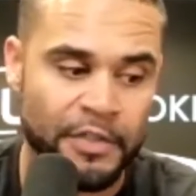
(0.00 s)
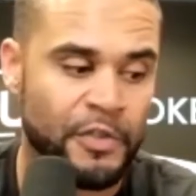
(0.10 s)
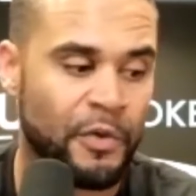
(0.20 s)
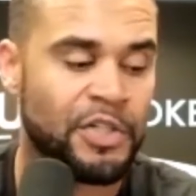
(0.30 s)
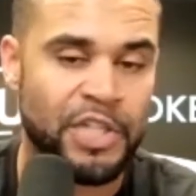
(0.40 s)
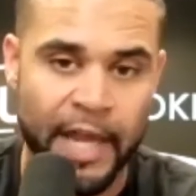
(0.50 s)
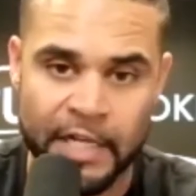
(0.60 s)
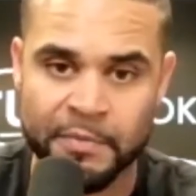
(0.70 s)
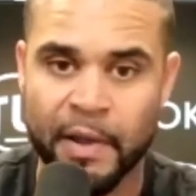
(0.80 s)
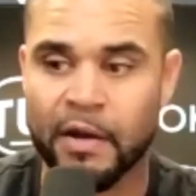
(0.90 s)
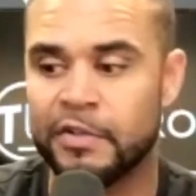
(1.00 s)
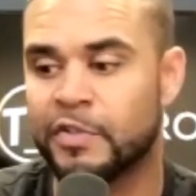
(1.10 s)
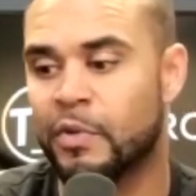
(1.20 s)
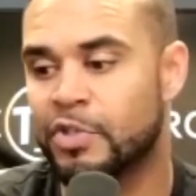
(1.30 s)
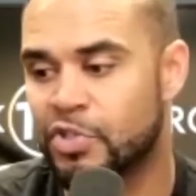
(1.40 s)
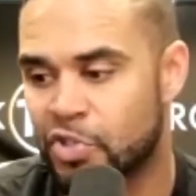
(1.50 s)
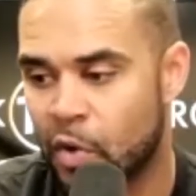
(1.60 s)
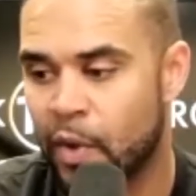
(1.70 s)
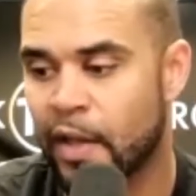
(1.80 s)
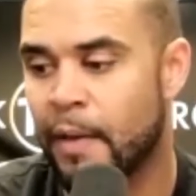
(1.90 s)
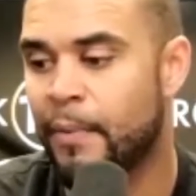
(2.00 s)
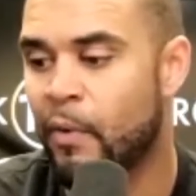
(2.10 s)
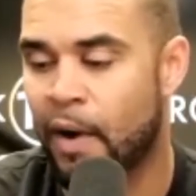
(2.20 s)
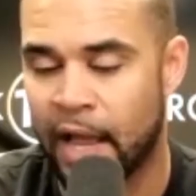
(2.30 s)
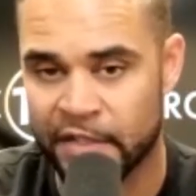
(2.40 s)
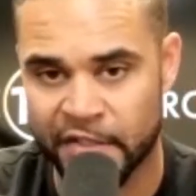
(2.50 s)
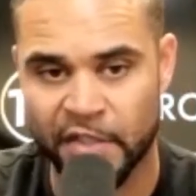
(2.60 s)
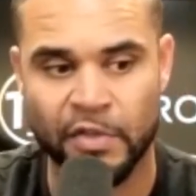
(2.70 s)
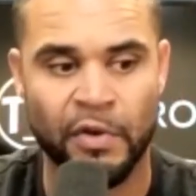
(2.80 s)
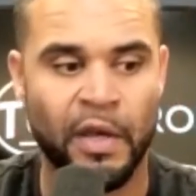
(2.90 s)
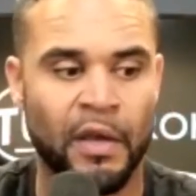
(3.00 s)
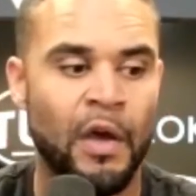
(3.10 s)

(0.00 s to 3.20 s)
who are change makers, who are showing up, who are executing,